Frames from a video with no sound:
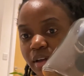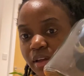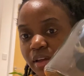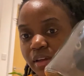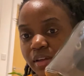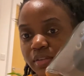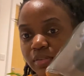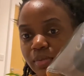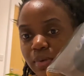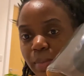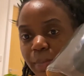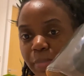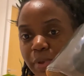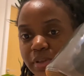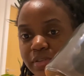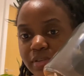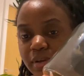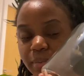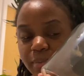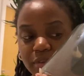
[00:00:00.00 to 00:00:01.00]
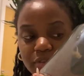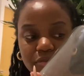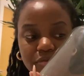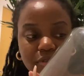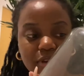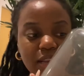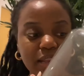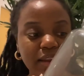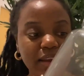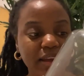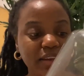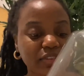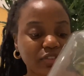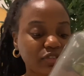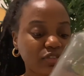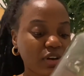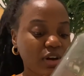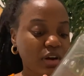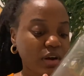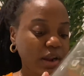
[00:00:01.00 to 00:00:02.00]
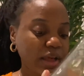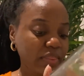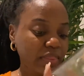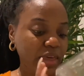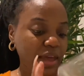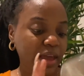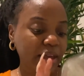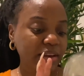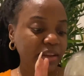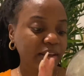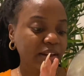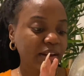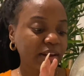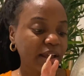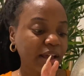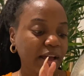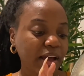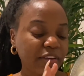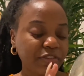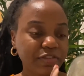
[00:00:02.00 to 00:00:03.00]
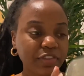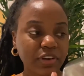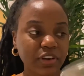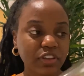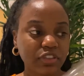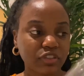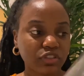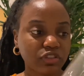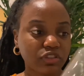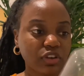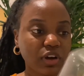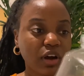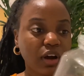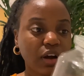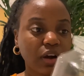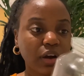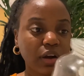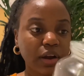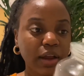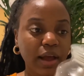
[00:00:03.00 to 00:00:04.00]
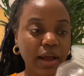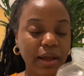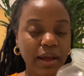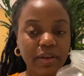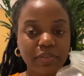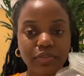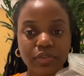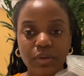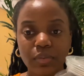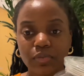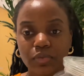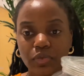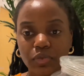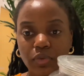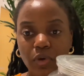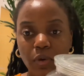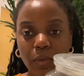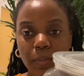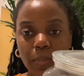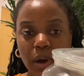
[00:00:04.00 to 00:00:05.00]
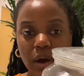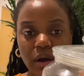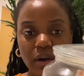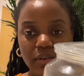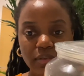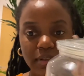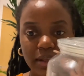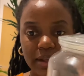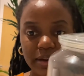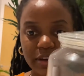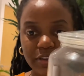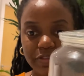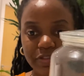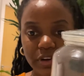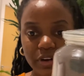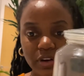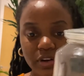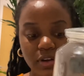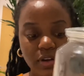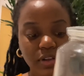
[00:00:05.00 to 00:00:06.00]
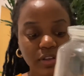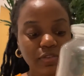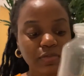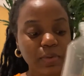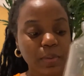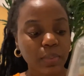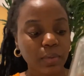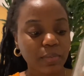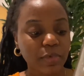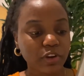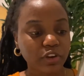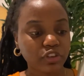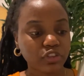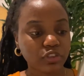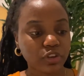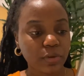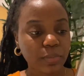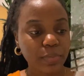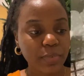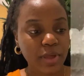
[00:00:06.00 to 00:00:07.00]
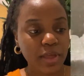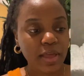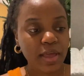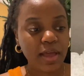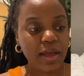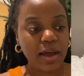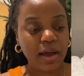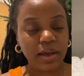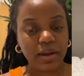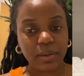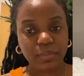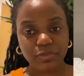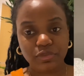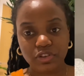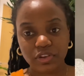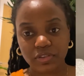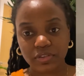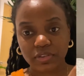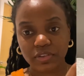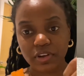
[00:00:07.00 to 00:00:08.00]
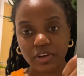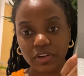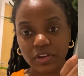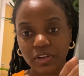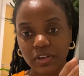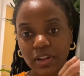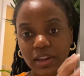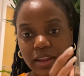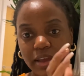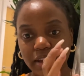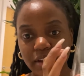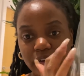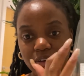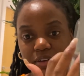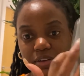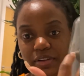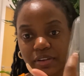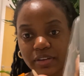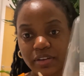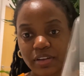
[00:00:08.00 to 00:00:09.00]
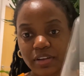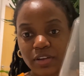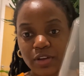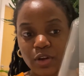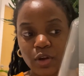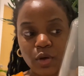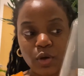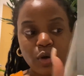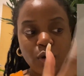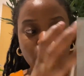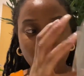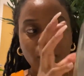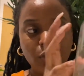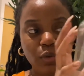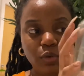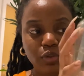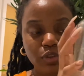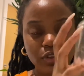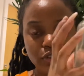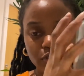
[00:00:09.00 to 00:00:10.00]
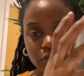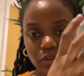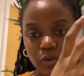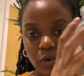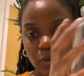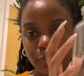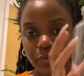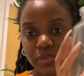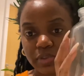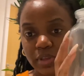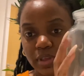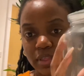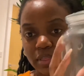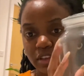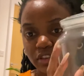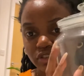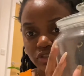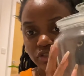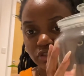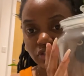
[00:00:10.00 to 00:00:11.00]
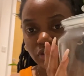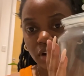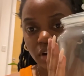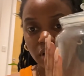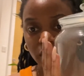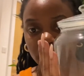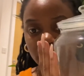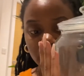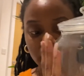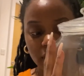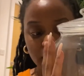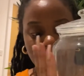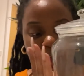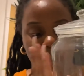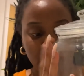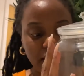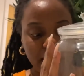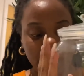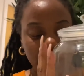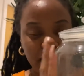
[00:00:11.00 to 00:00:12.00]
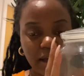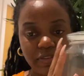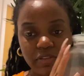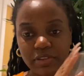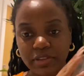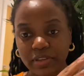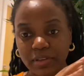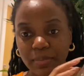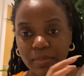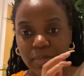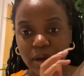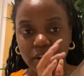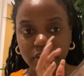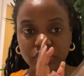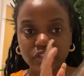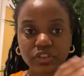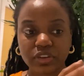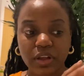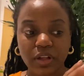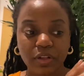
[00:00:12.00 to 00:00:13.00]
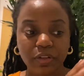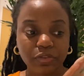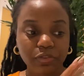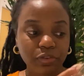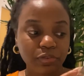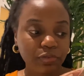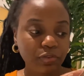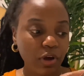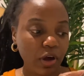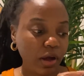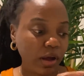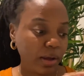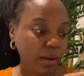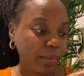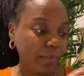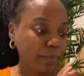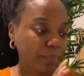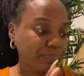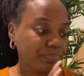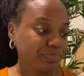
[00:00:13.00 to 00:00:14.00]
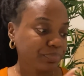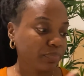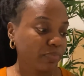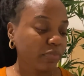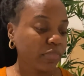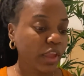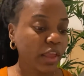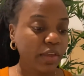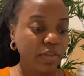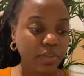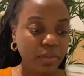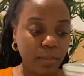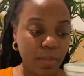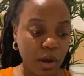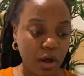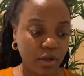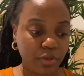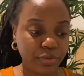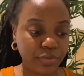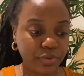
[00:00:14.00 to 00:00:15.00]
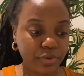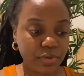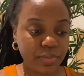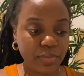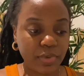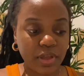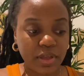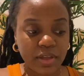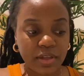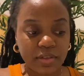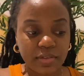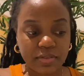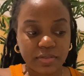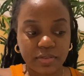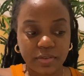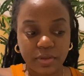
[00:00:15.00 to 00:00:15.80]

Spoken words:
So I picked up this really nice jar, and the idea that I have for this jar, I have some soap bars like different colors from the Body Shop, and I'm just gonna layer all the soaps in this jar and have it in my shelf in the bathroom. So